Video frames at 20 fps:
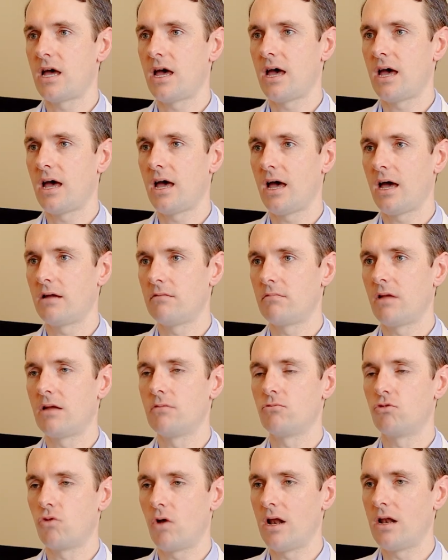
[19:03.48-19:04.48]
and
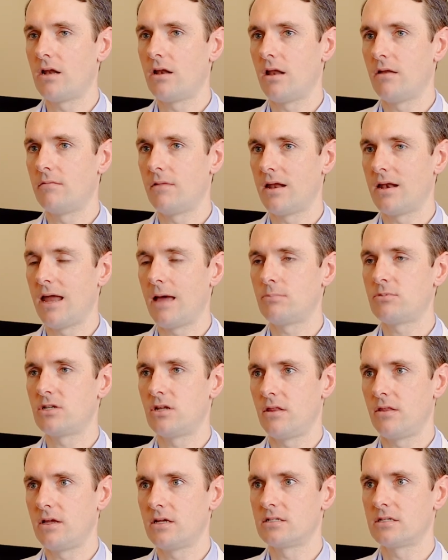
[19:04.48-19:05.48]
ghrelin and leptin
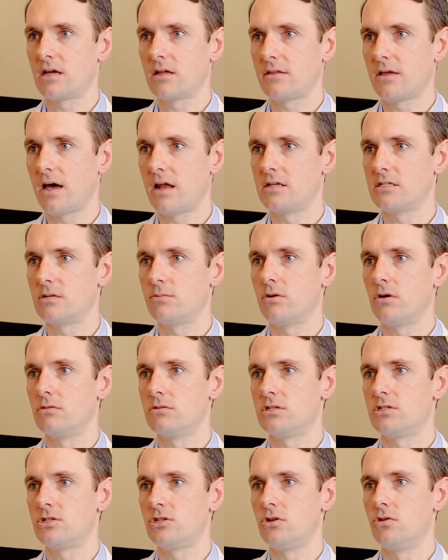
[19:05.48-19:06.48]
and things like that, as
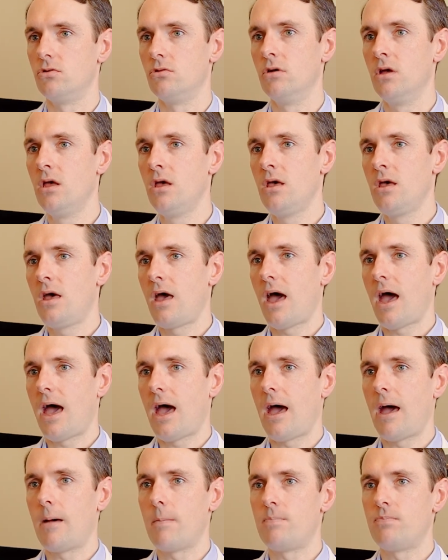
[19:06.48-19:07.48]
opposed to
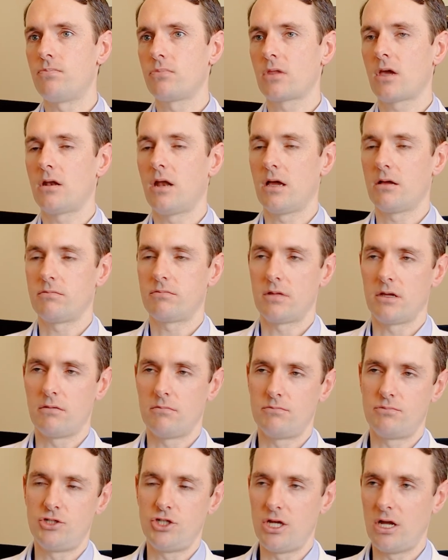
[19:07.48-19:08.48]
like the
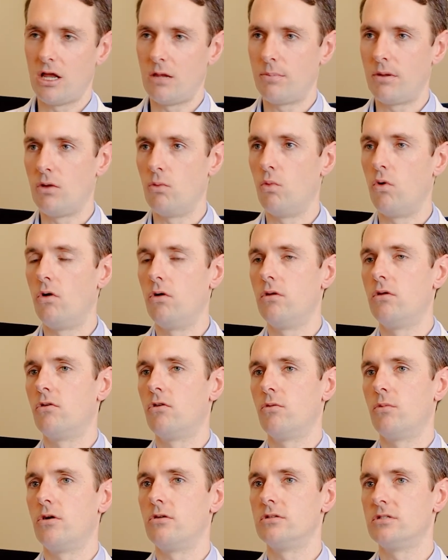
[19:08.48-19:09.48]
GLP-1
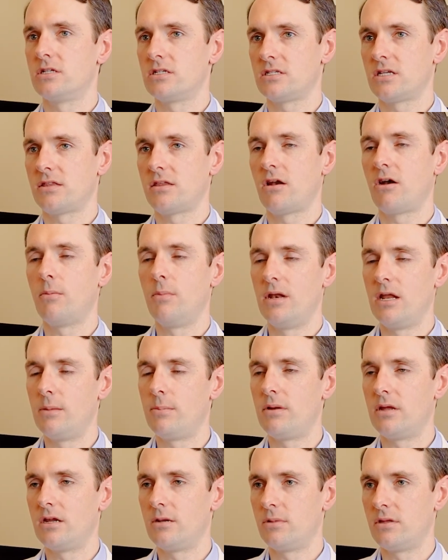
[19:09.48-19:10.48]
hormones that are
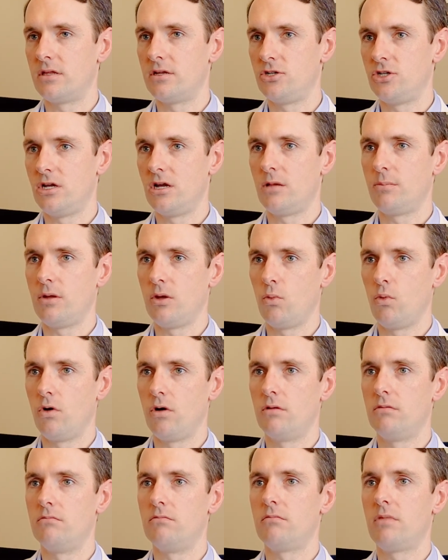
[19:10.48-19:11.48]
manipulated by the
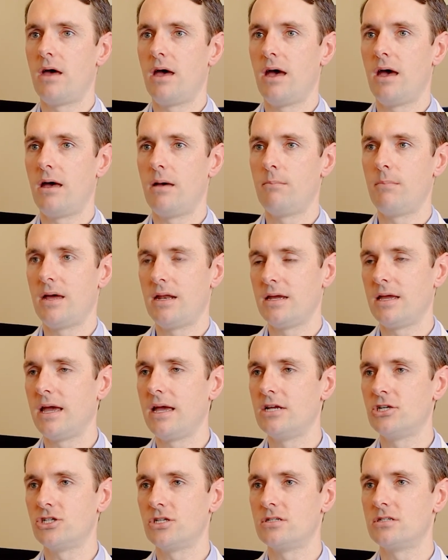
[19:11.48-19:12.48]
GLP-1
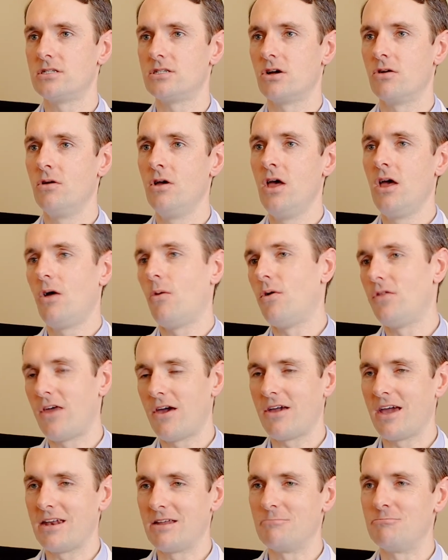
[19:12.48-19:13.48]
medication. So
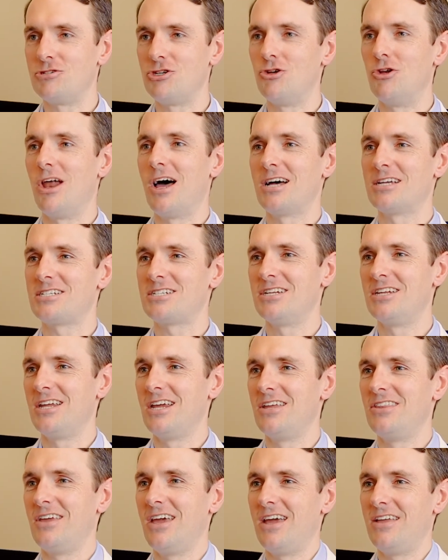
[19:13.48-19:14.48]
without getting too lost
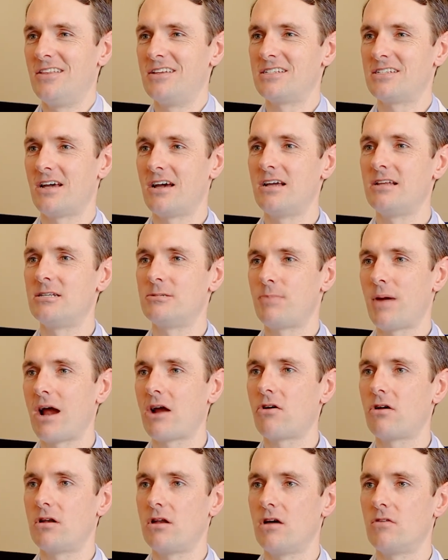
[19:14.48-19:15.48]
in a science
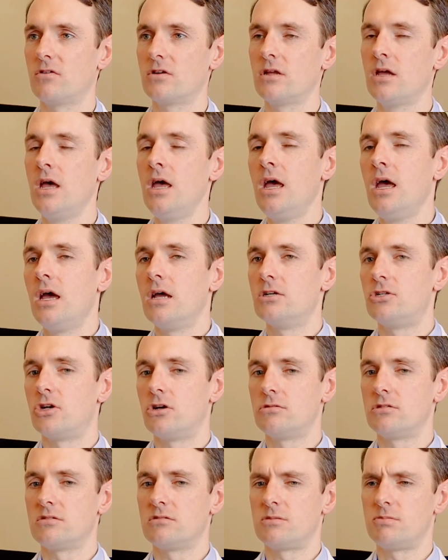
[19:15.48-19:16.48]
background of it, in
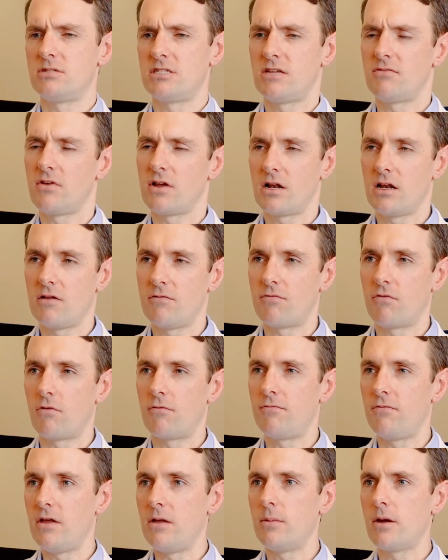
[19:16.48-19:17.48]
terms of specifically for
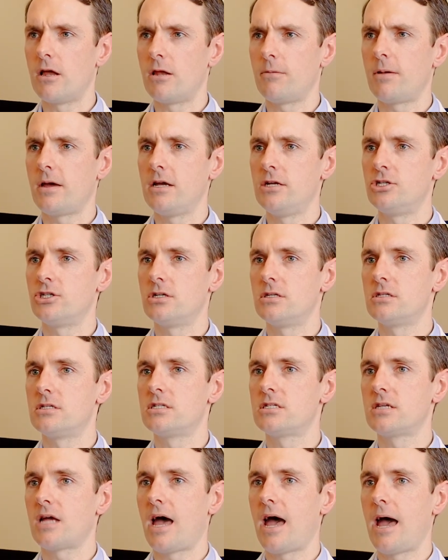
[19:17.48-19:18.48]
female
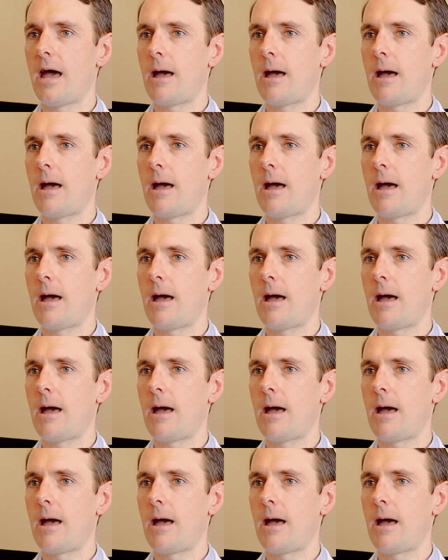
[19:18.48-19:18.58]
patients,